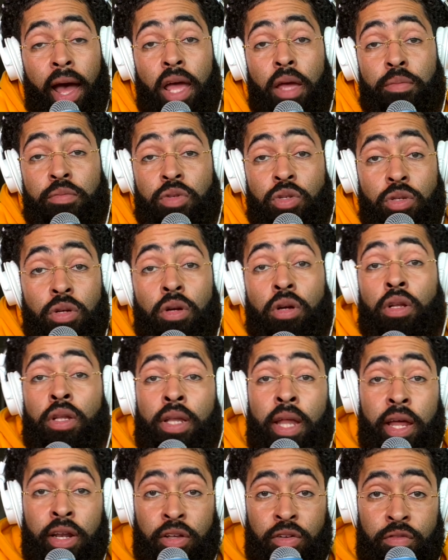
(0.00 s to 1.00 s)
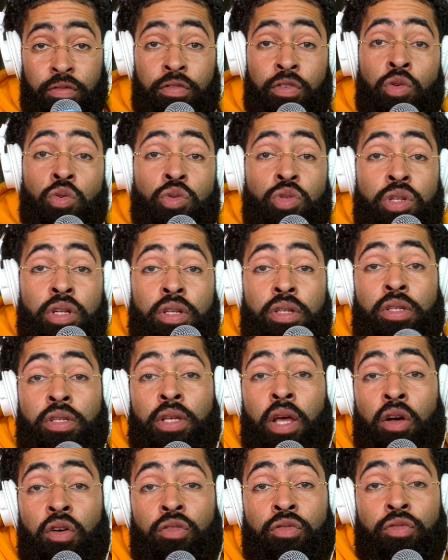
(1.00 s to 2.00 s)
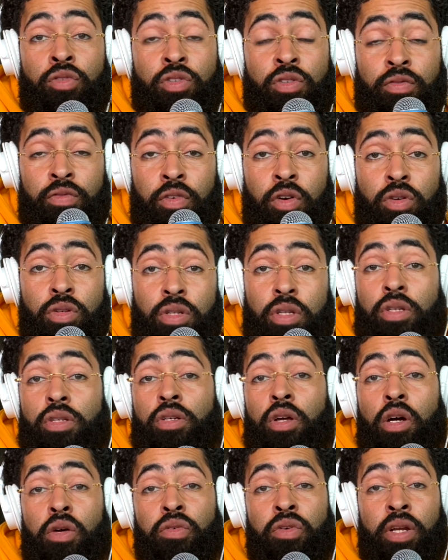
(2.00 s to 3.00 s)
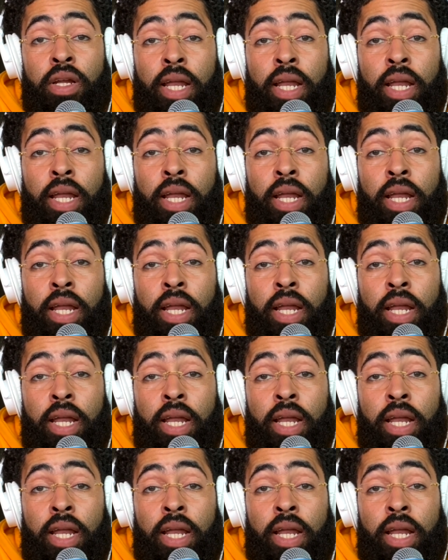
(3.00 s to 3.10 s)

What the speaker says: am certain that confusion itself was first discovered in